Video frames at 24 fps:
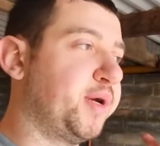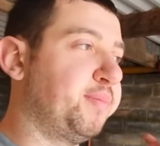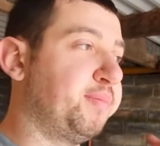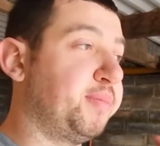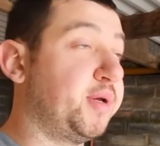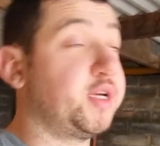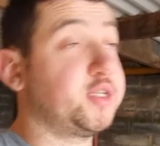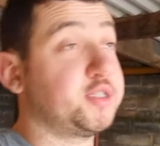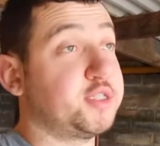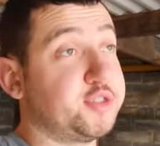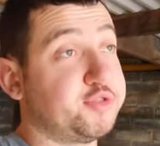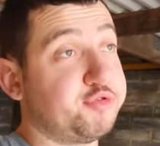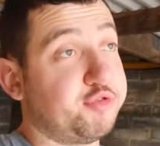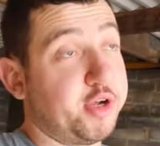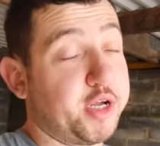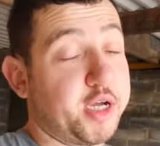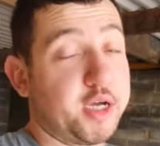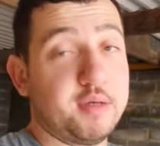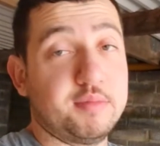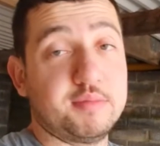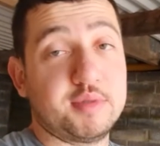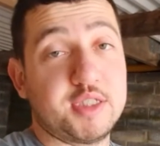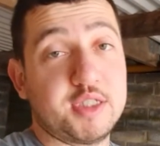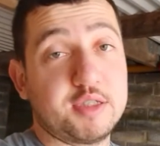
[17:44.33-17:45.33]
Because his friend
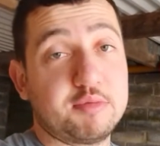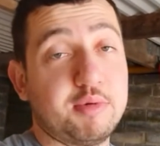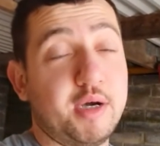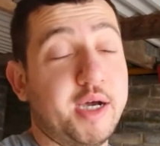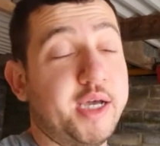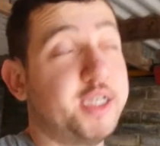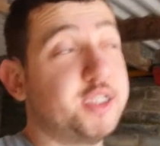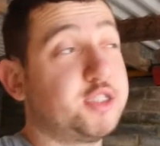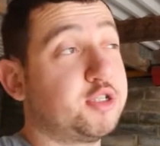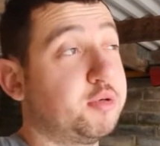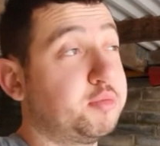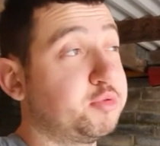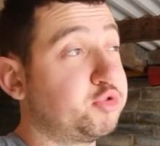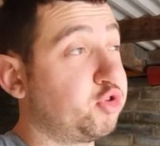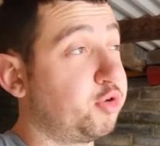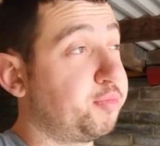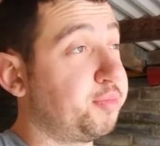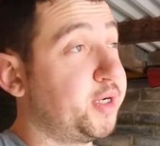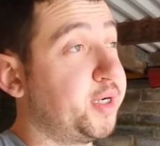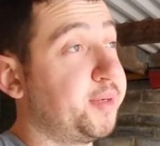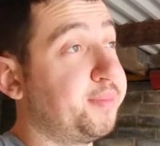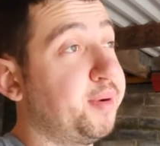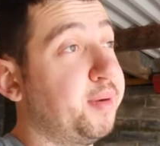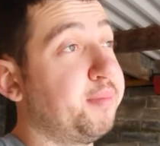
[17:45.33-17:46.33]
comes this way, he's going to drop
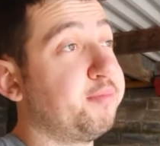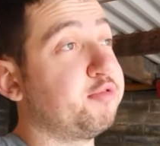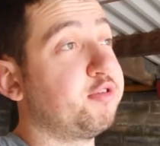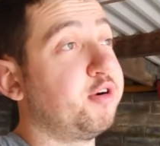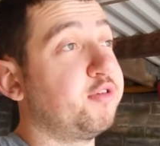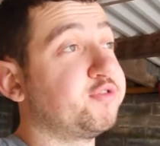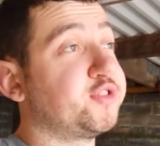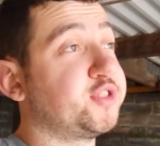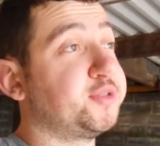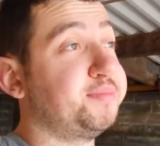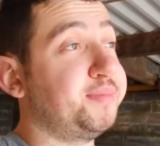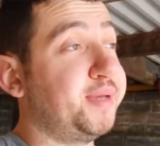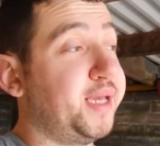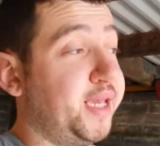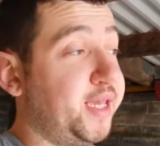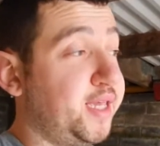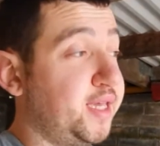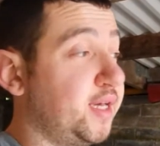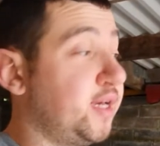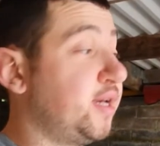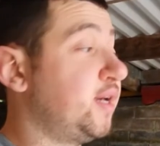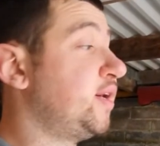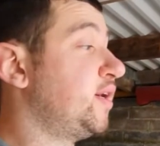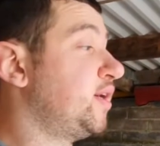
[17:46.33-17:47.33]
in the bumper off to me,
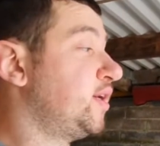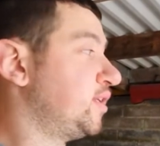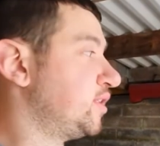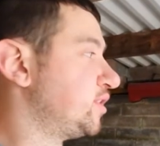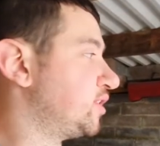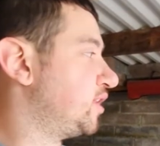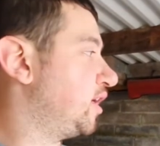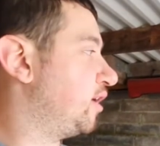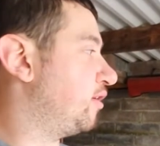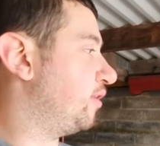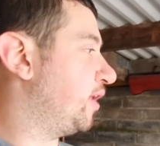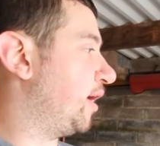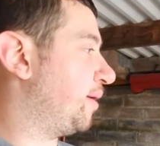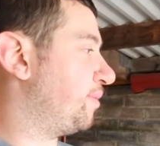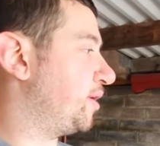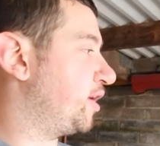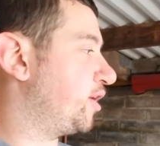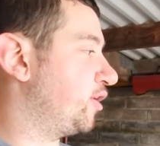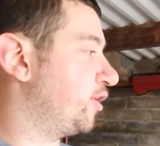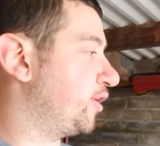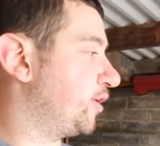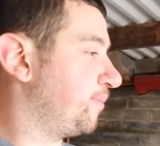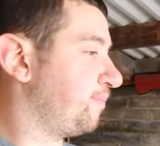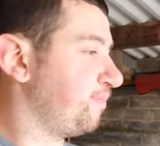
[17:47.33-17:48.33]
so that'll be
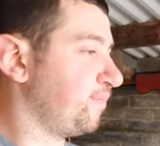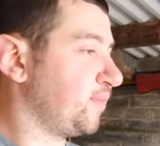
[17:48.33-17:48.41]
good.